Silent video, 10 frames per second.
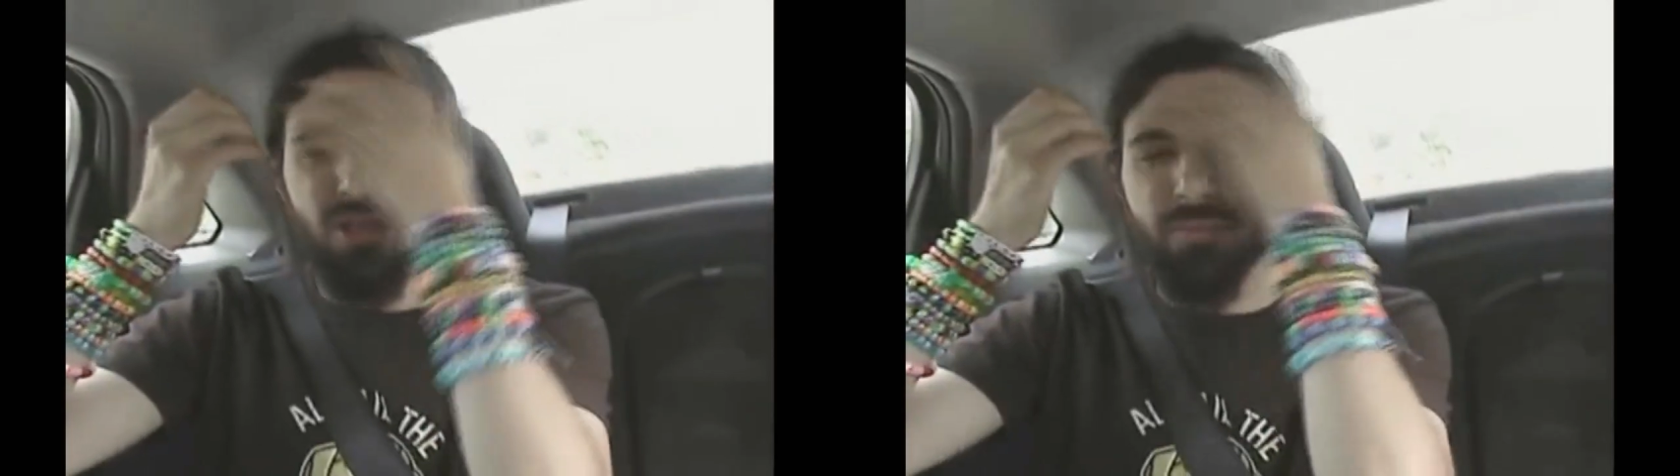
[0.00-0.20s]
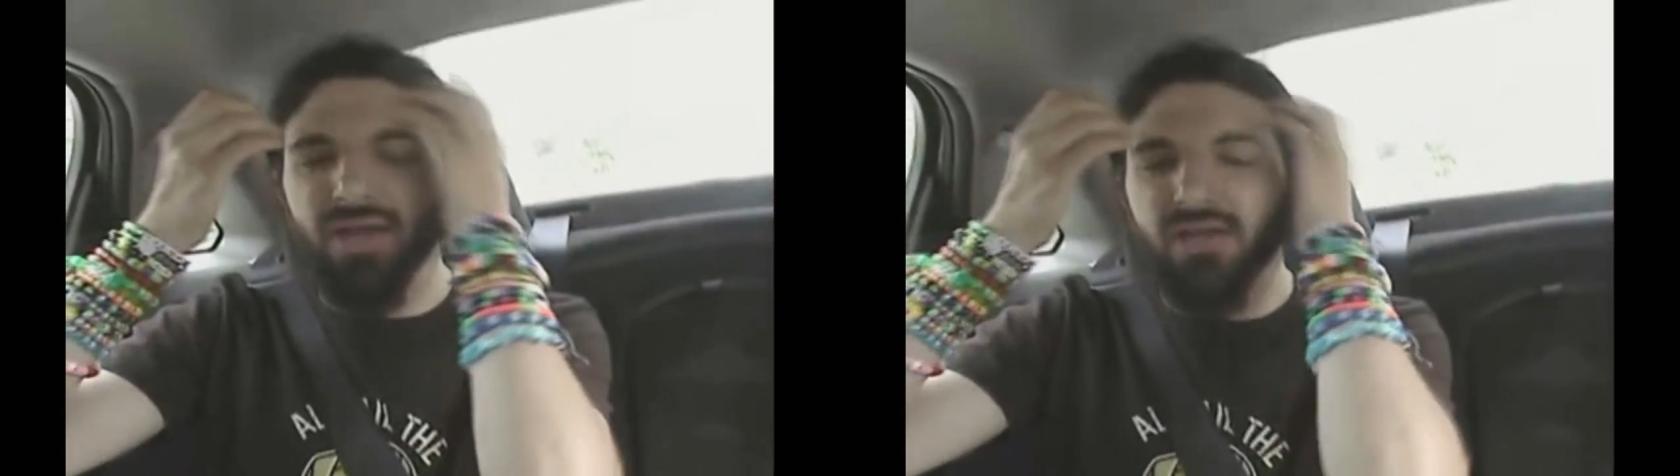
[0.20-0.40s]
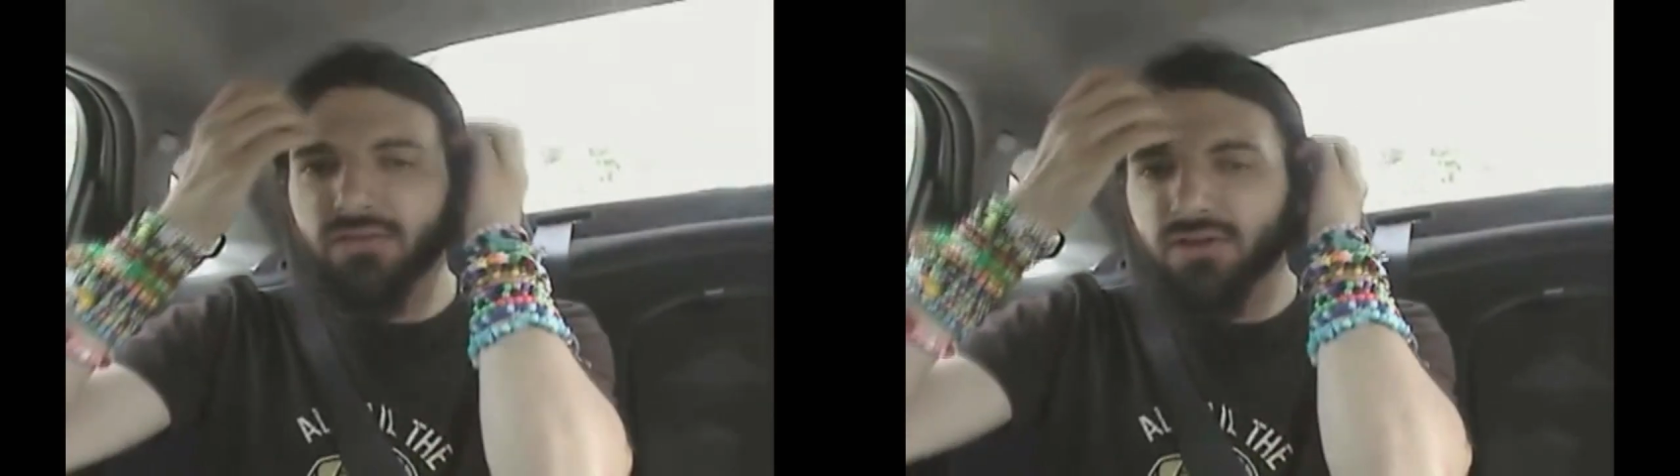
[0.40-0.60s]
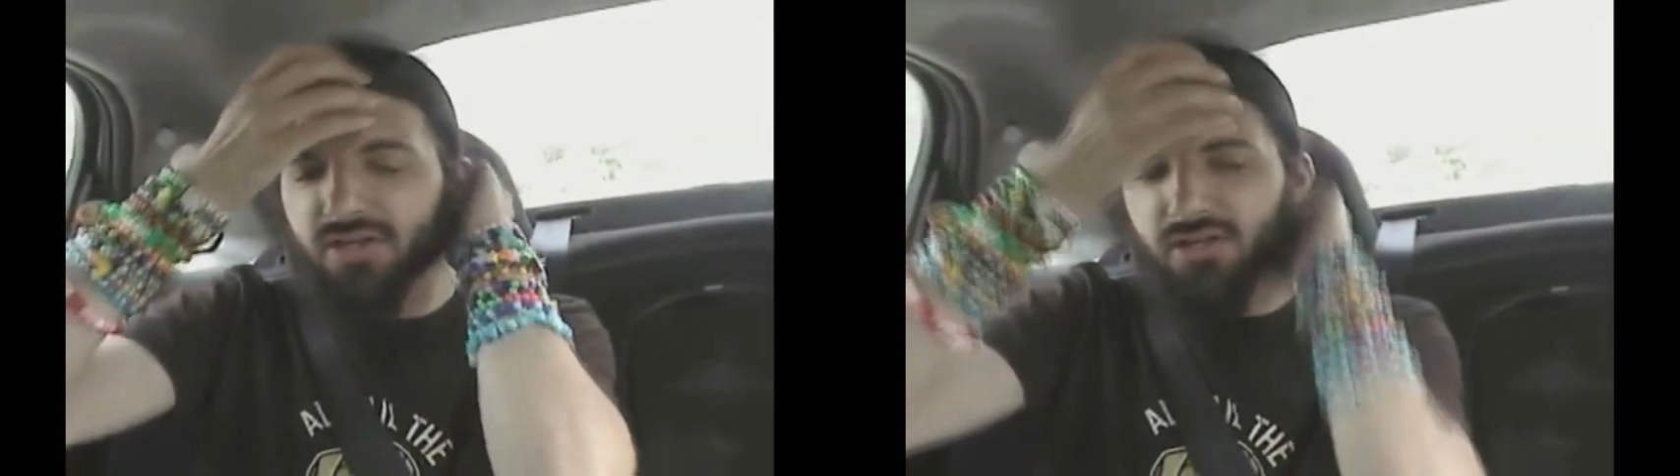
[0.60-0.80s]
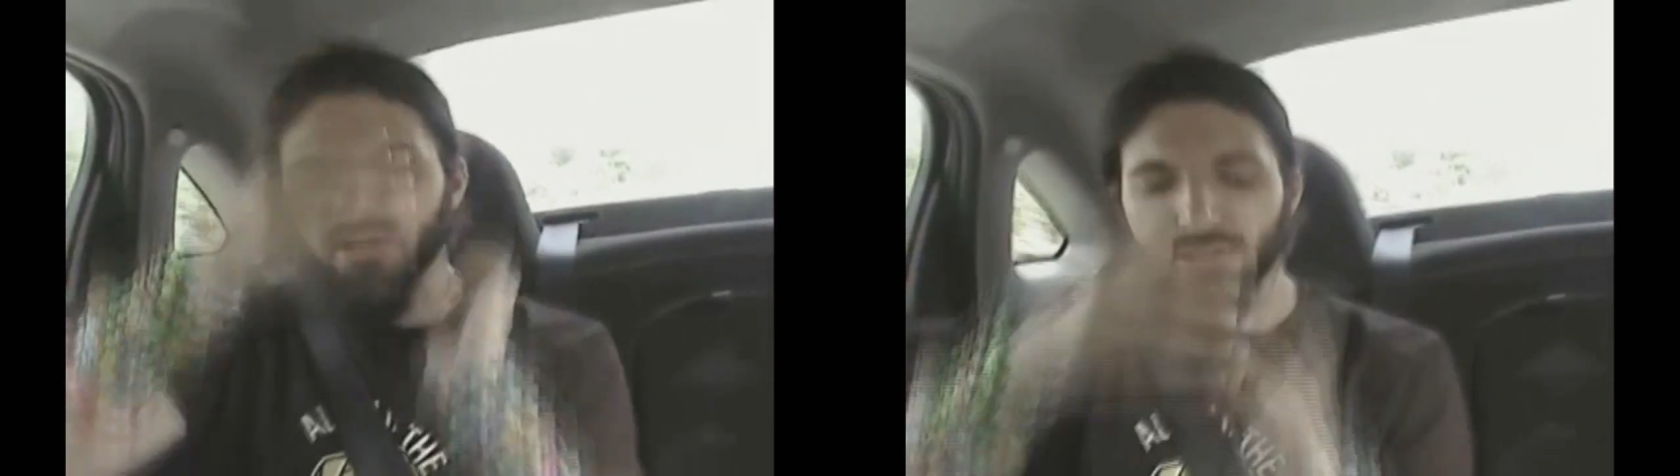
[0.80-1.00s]
a break for a
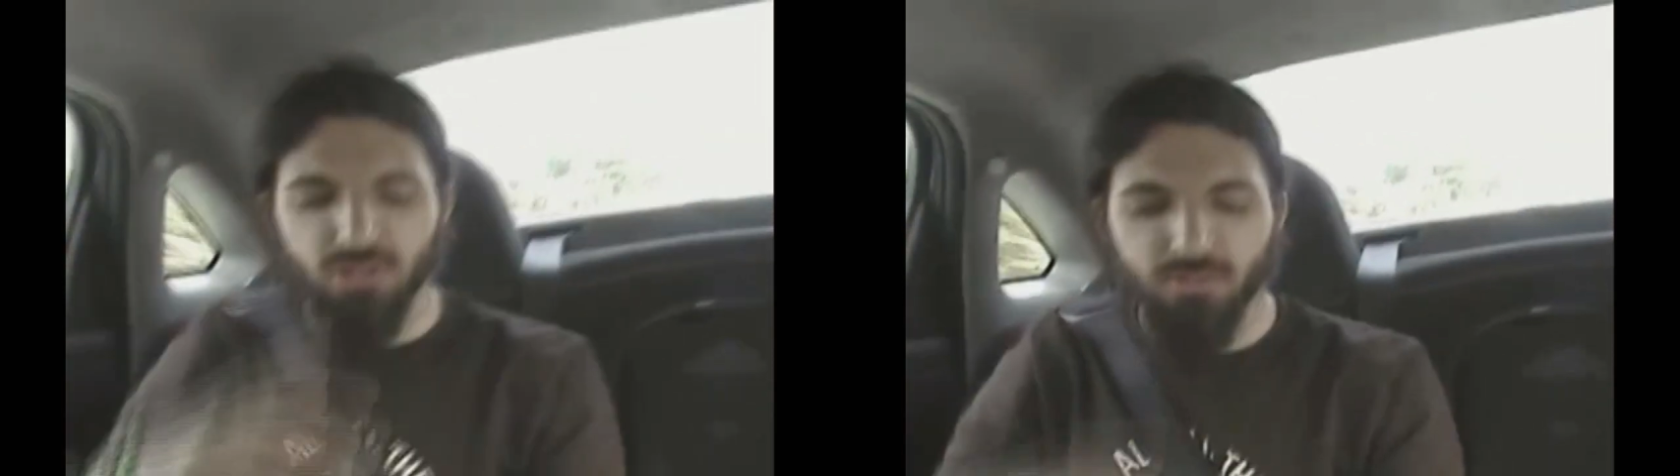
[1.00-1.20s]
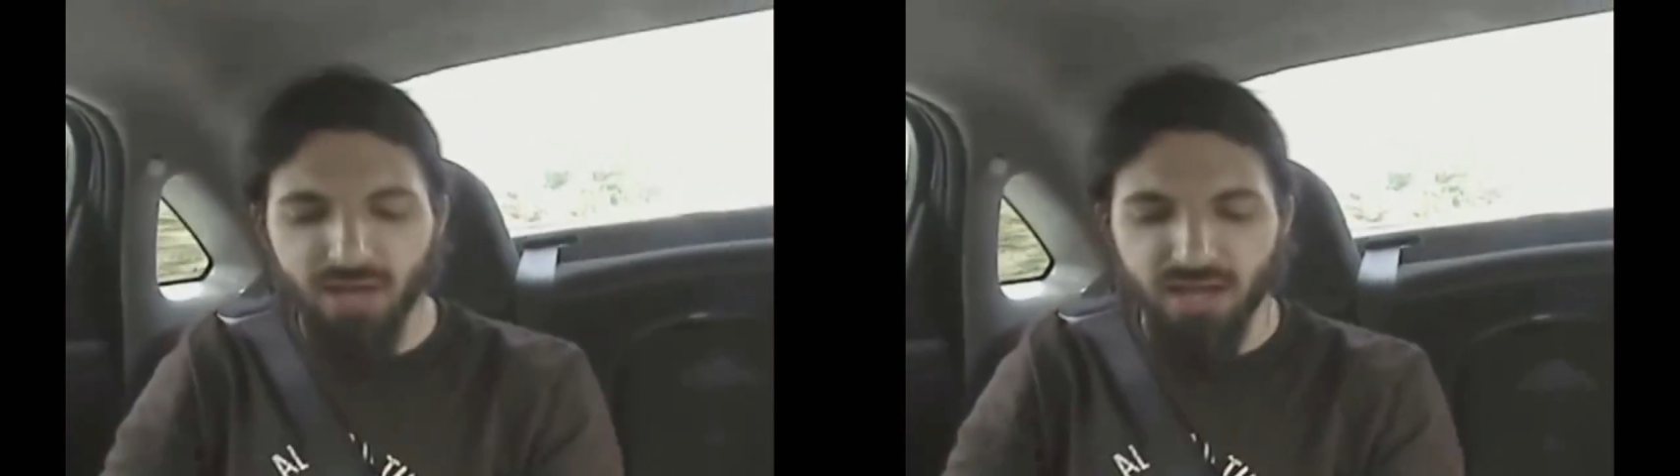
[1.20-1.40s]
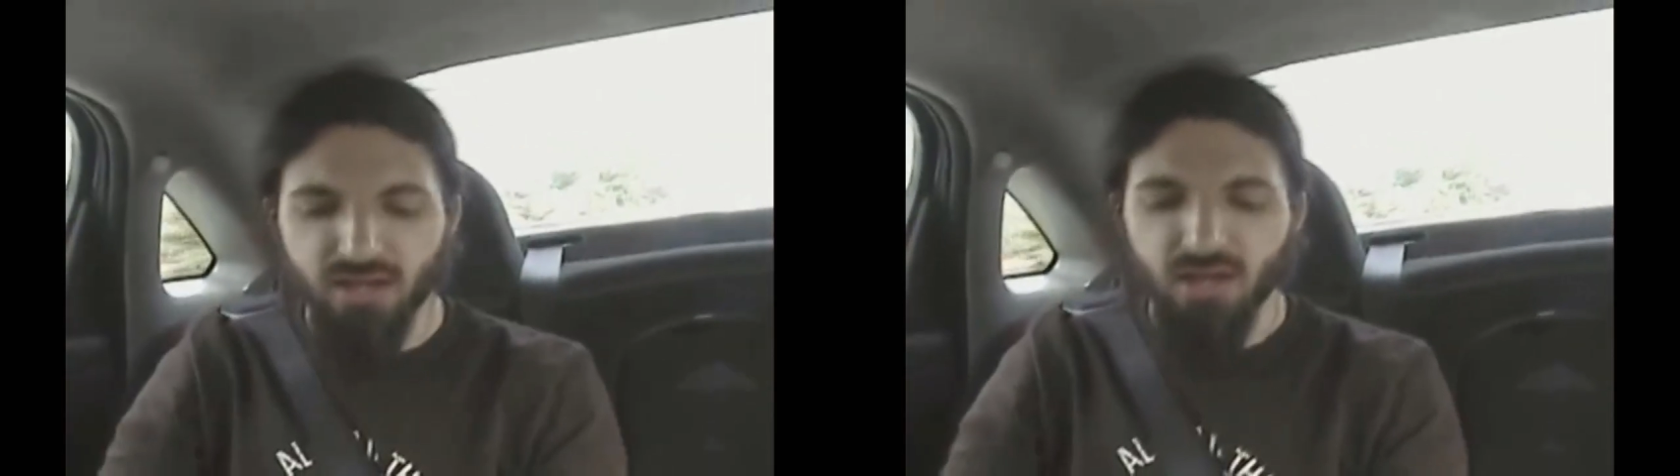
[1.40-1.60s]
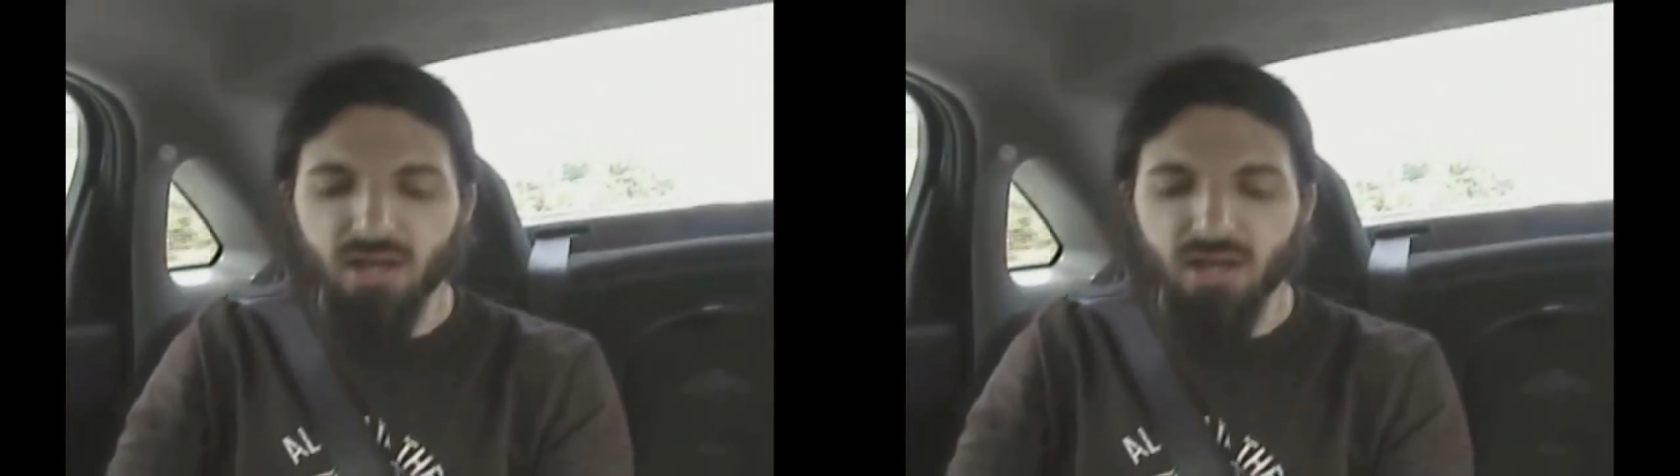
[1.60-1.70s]
year or two, but